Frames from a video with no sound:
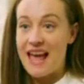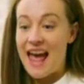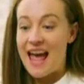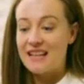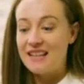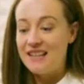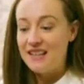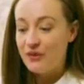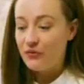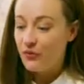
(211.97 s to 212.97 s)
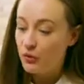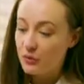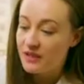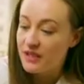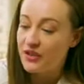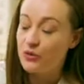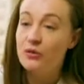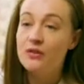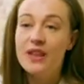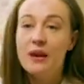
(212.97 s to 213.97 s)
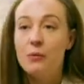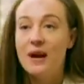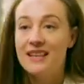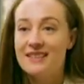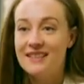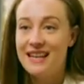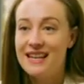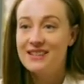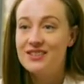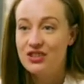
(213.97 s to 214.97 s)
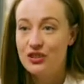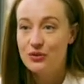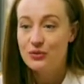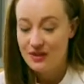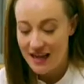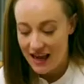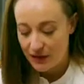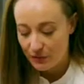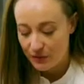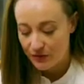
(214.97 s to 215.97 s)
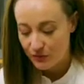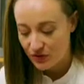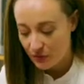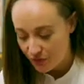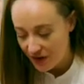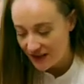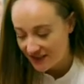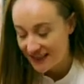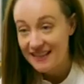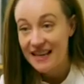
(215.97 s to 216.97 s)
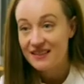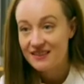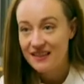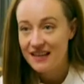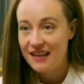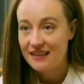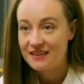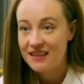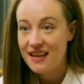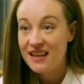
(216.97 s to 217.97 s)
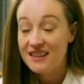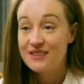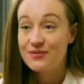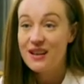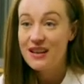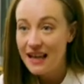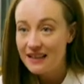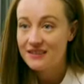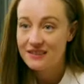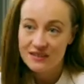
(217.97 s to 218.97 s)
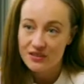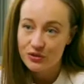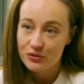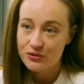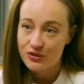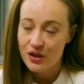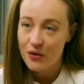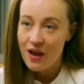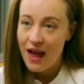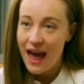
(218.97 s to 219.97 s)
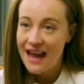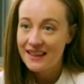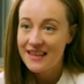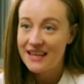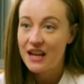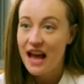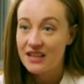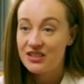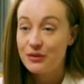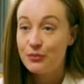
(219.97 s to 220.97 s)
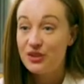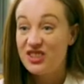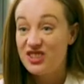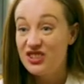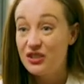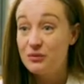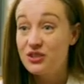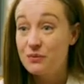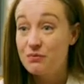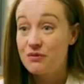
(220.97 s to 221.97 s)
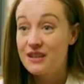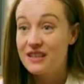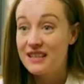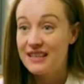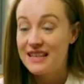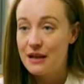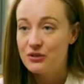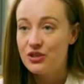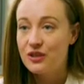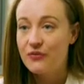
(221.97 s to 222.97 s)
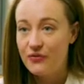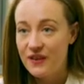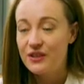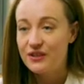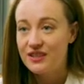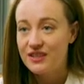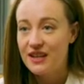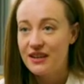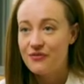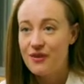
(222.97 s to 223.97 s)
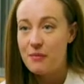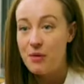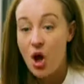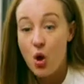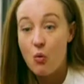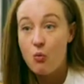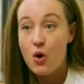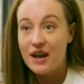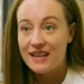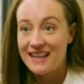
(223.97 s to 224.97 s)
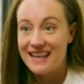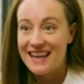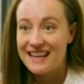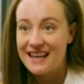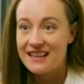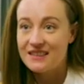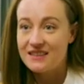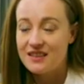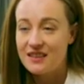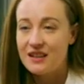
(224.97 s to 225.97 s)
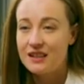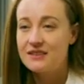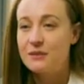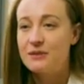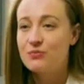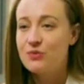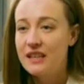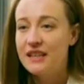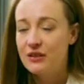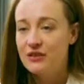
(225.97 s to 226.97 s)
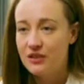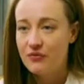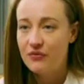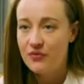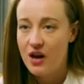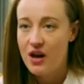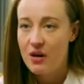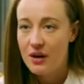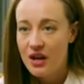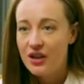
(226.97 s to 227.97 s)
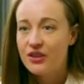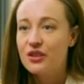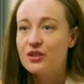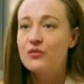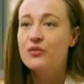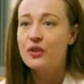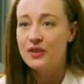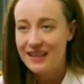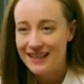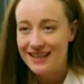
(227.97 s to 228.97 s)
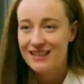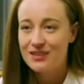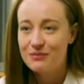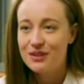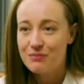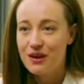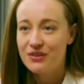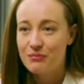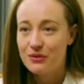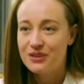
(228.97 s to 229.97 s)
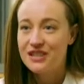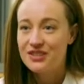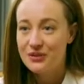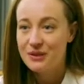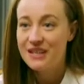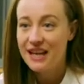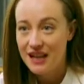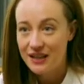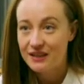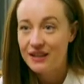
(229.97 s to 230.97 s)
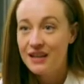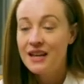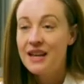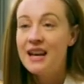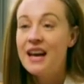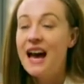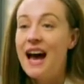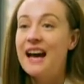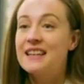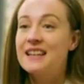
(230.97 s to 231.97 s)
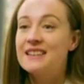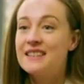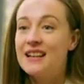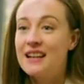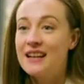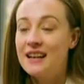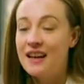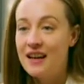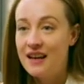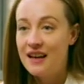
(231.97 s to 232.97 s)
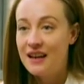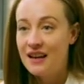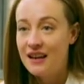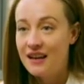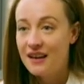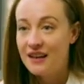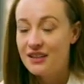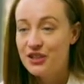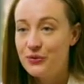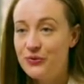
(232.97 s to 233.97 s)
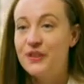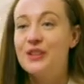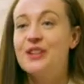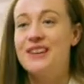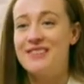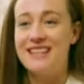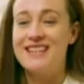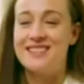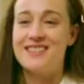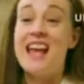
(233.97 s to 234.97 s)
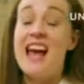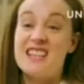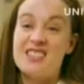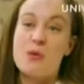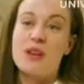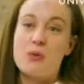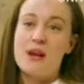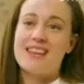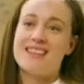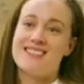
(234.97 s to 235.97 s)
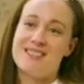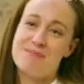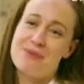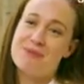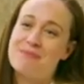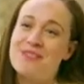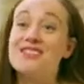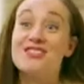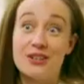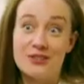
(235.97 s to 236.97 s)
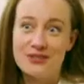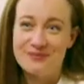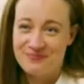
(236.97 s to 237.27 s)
and lean forward, giving all of their weight into their elbows, which are pressed against the legs. This relaxes the torso, and then actually what you can do as you breathe in and out is you can feel the diaphragm working against the thighs. So it's really going to confirm that you've got that connection with the breath and body as you inhale and exhale. You'll feel that release, and it's quite quick and simple and subtle.